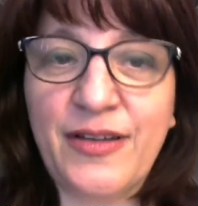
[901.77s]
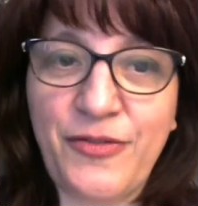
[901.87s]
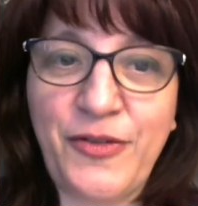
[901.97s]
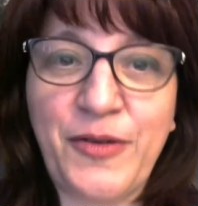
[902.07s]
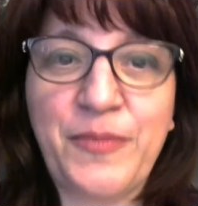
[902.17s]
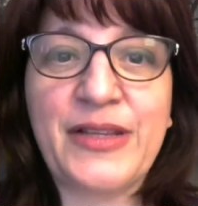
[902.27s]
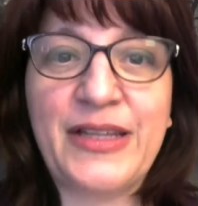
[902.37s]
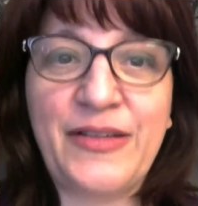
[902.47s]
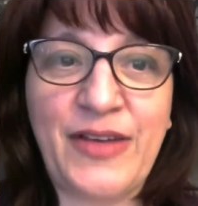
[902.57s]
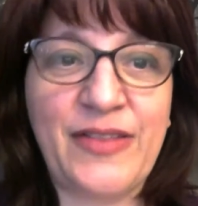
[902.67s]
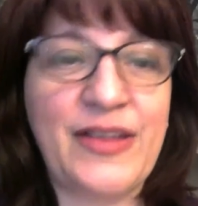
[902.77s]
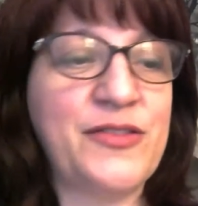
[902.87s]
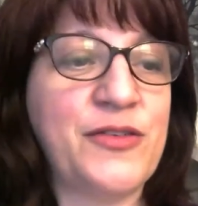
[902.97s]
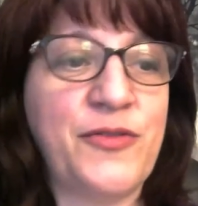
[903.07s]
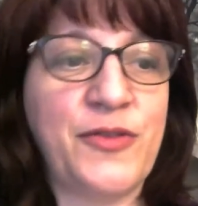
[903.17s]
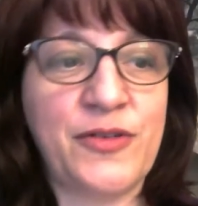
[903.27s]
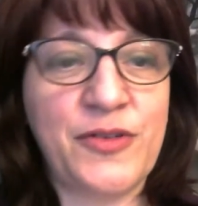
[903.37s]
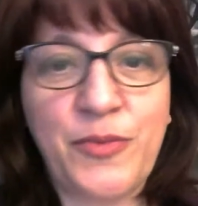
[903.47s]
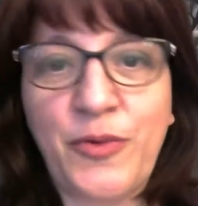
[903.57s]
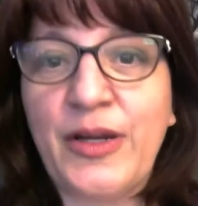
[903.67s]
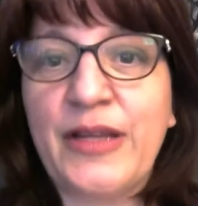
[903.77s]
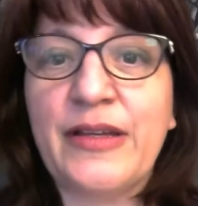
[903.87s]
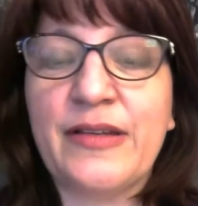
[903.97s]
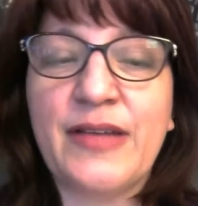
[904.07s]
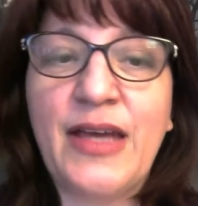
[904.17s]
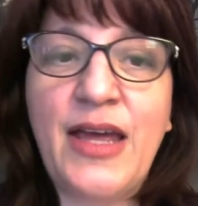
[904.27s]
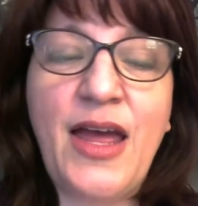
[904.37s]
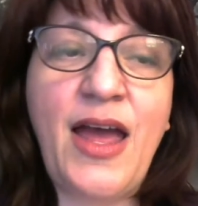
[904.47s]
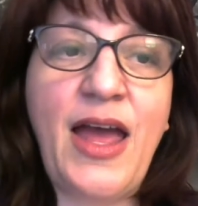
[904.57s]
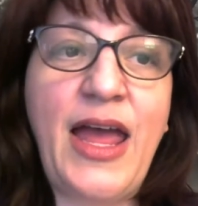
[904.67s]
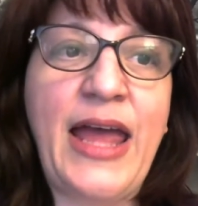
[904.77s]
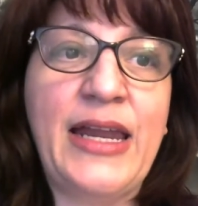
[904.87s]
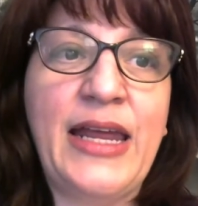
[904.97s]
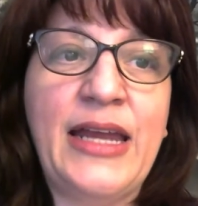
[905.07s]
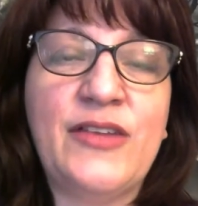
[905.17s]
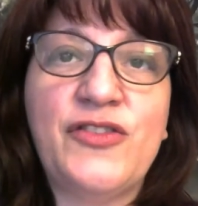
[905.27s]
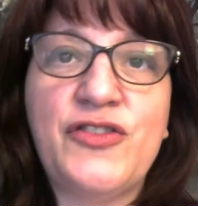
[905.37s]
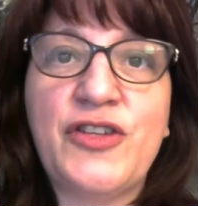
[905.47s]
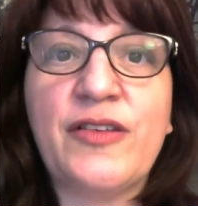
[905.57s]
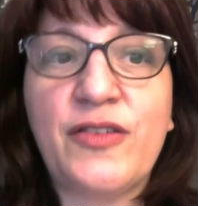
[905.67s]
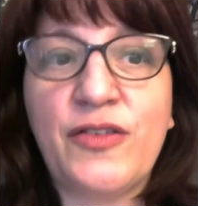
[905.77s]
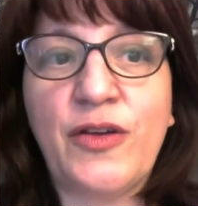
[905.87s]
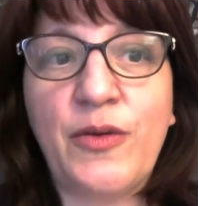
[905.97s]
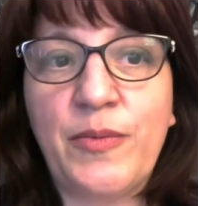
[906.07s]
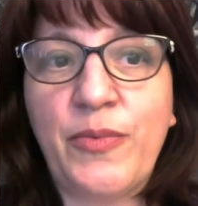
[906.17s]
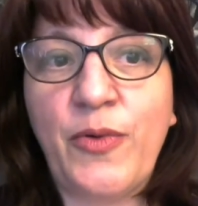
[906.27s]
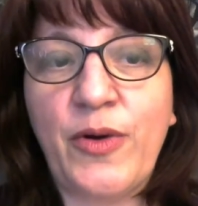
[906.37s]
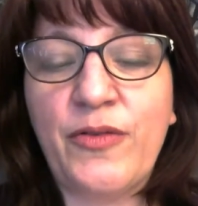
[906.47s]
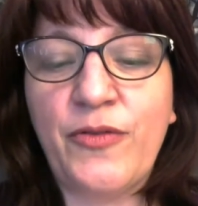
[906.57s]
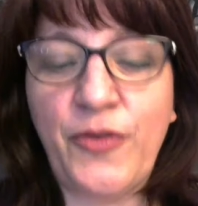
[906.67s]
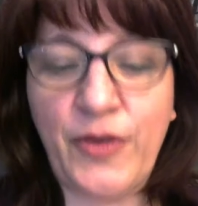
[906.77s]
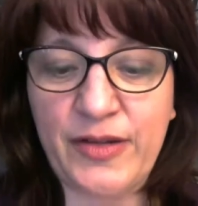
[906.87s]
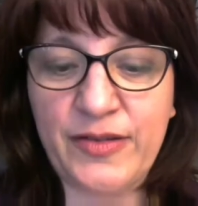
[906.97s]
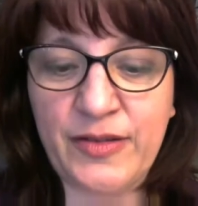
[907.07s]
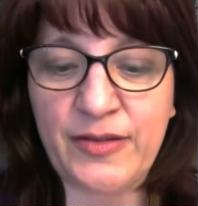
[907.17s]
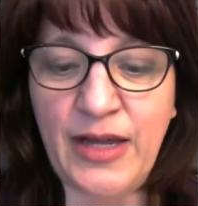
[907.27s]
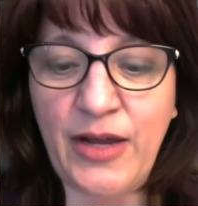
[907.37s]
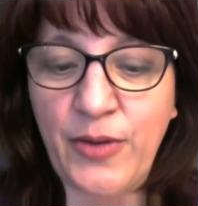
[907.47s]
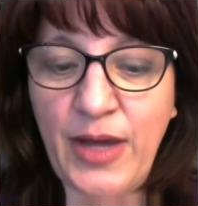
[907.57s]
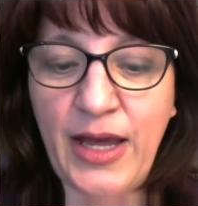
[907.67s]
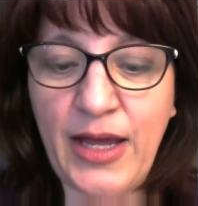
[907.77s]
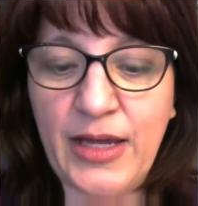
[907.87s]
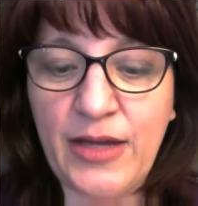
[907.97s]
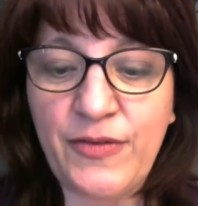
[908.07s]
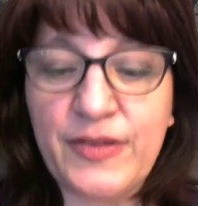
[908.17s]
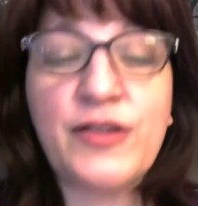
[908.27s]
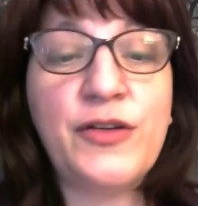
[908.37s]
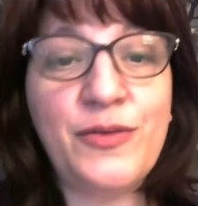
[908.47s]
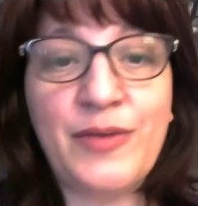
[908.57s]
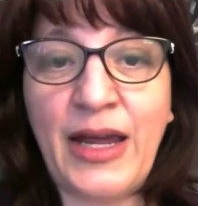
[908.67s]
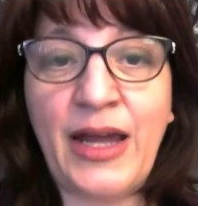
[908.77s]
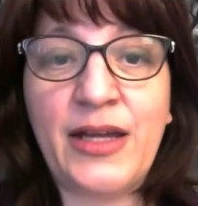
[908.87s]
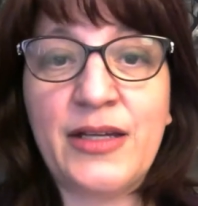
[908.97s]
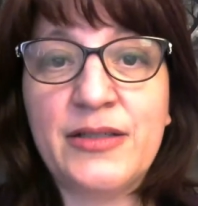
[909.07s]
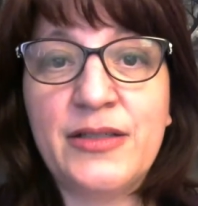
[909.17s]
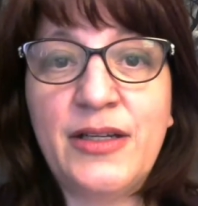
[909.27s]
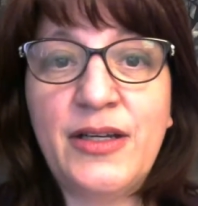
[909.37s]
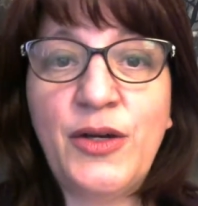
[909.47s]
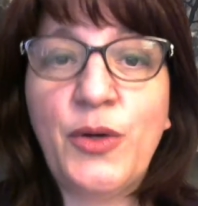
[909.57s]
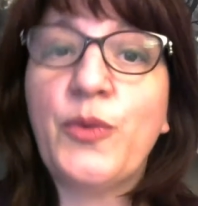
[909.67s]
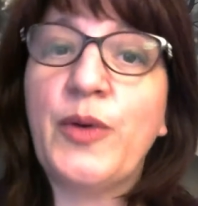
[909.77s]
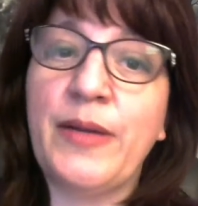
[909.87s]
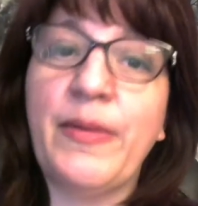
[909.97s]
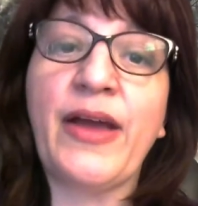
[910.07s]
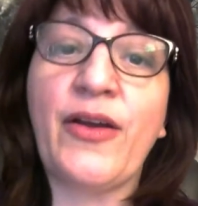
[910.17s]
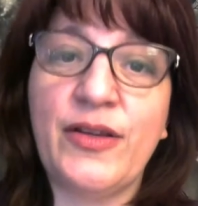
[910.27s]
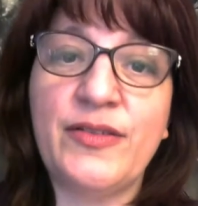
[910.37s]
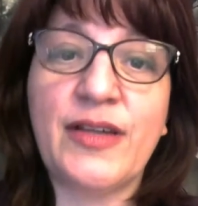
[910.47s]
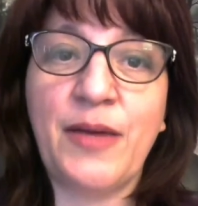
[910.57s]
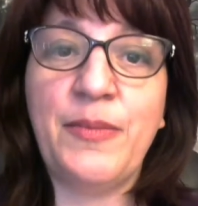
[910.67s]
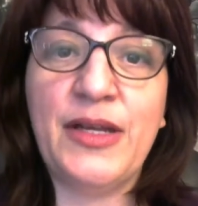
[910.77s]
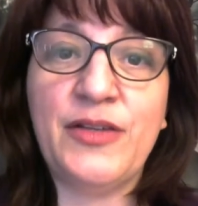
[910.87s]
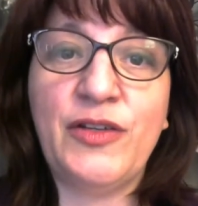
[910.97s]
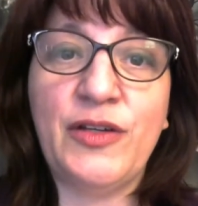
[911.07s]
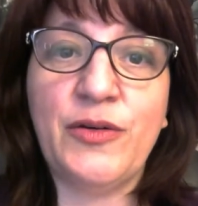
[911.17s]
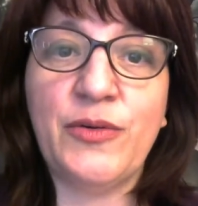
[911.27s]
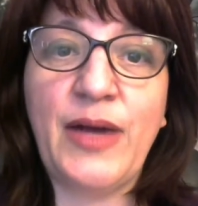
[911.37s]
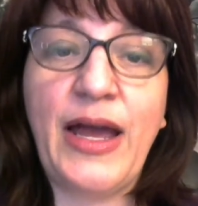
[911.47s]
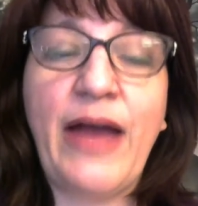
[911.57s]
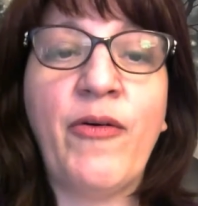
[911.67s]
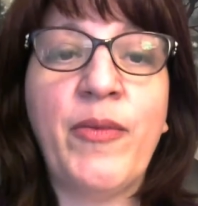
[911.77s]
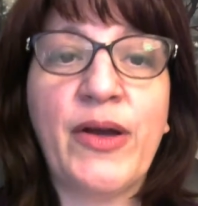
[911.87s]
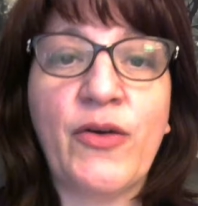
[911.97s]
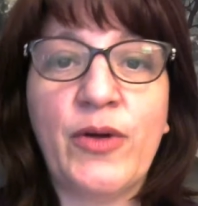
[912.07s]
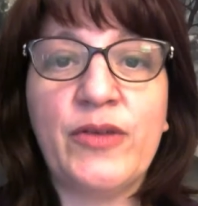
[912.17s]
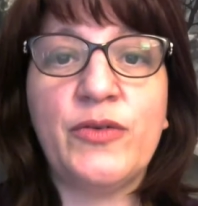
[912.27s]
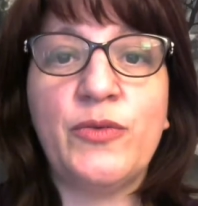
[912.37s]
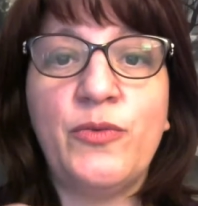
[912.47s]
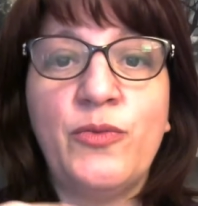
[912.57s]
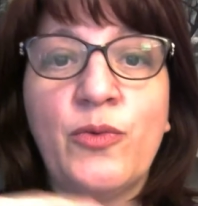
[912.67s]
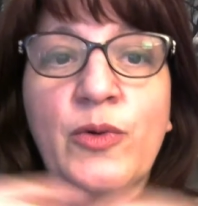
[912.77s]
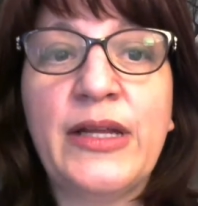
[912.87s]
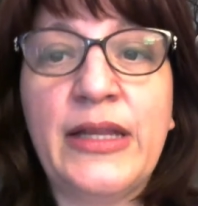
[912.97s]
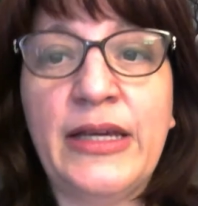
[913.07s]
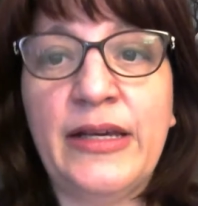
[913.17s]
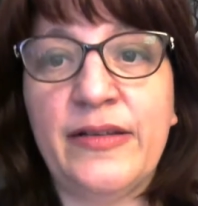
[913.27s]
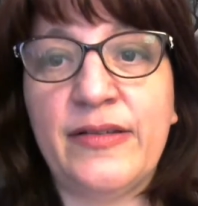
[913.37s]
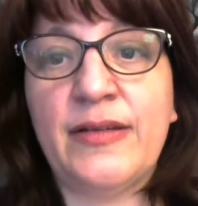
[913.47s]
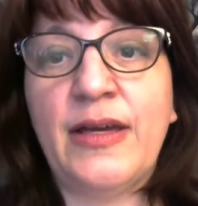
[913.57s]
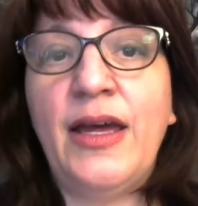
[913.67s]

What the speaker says: for believing this or for supporting this. And it's just so important for us to say, okay, if it's a new day, what am I going to commit to? How am I going to release